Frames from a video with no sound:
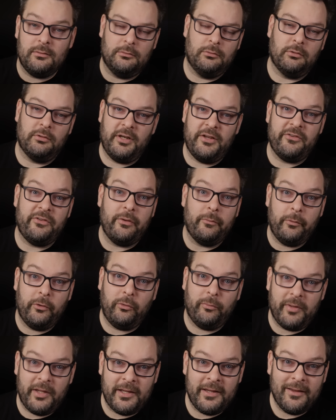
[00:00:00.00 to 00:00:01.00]
or at least it
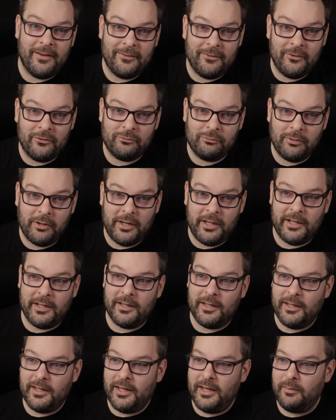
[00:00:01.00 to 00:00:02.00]
will be, that's
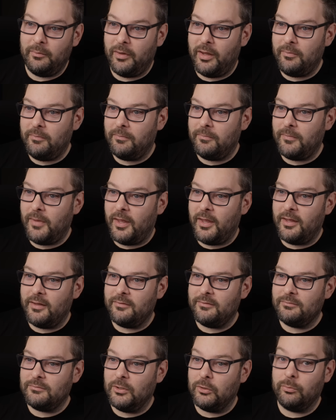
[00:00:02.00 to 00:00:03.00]
running in my
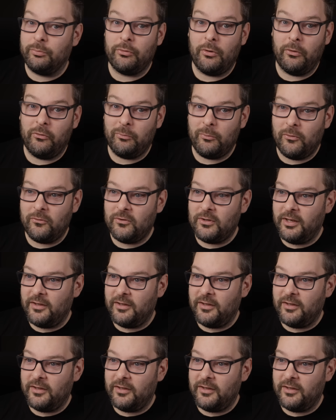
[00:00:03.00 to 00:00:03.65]
uh, little Proxmox